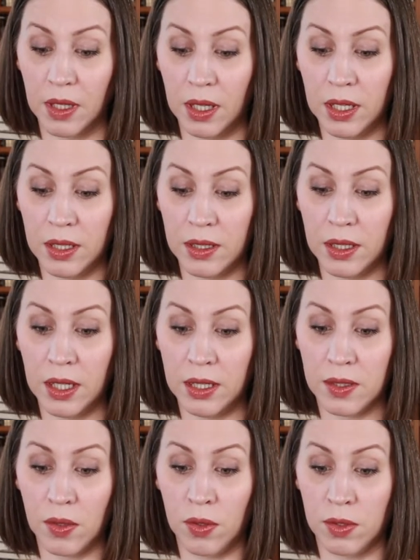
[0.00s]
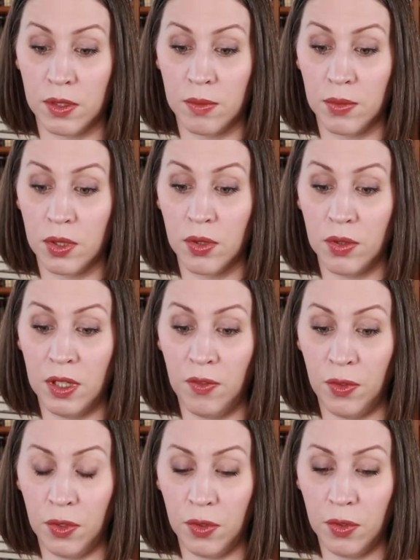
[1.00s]
it's awesome. So
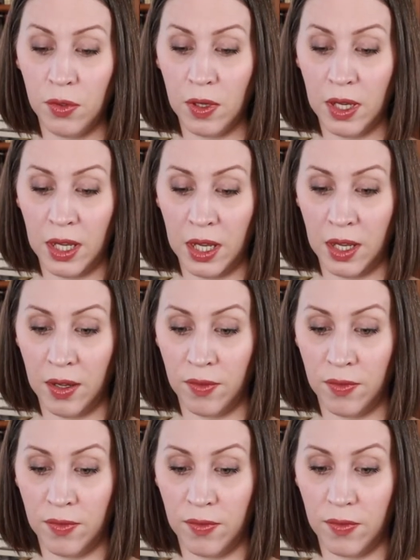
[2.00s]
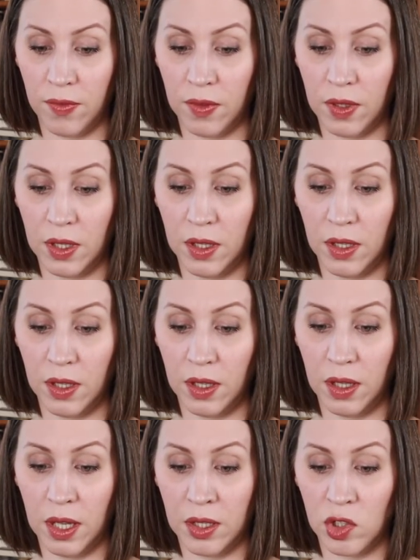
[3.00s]
if you have
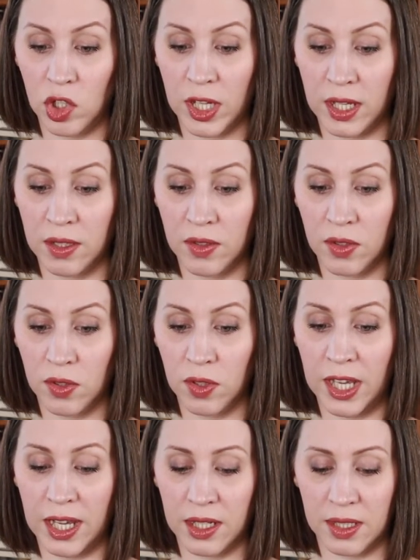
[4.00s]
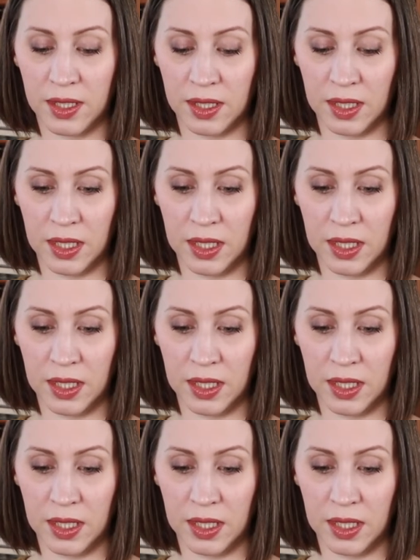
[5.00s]
a chance to get